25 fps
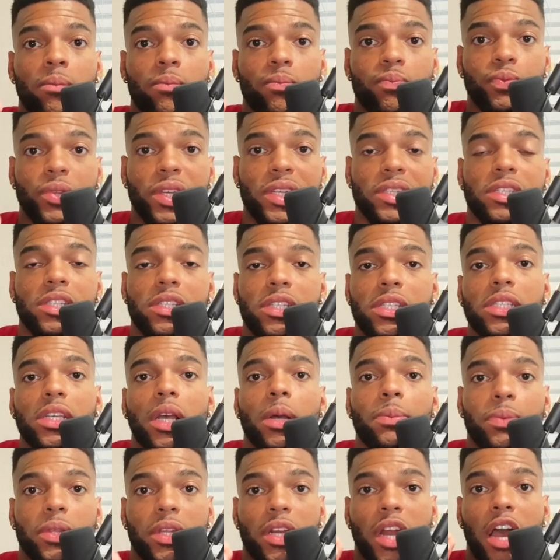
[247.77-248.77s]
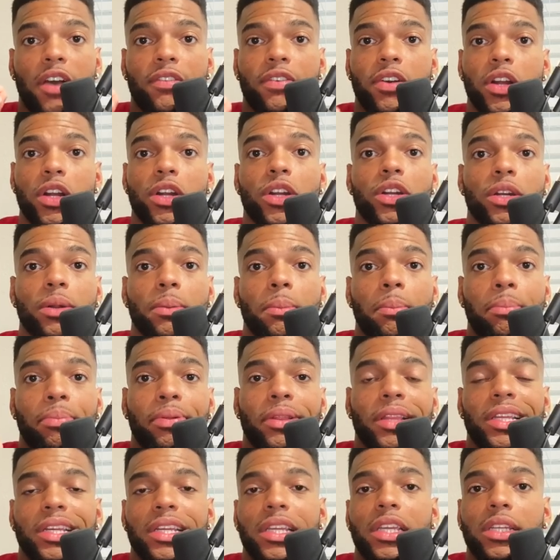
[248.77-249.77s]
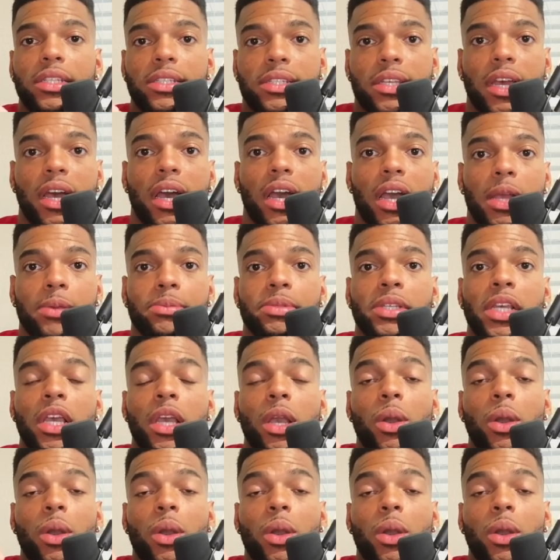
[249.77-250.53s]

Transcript: This is something I've heard plenty of times